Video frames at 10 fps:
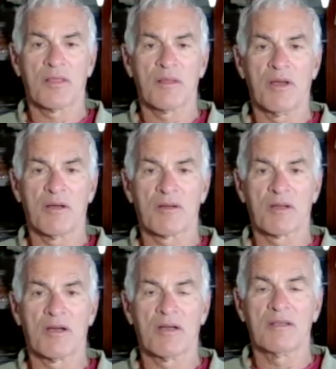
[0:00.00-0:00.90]

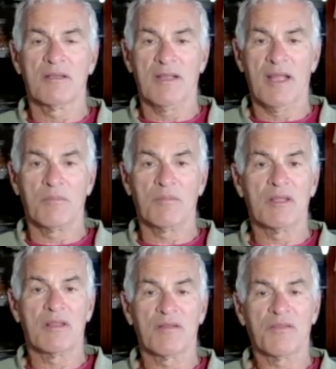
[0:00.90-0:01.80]
America, namely
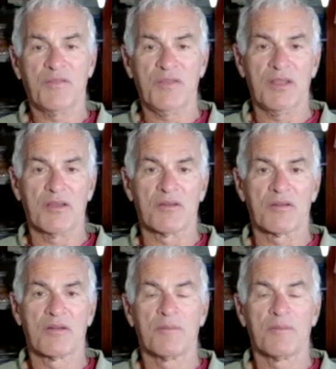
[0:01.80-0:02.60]
the fear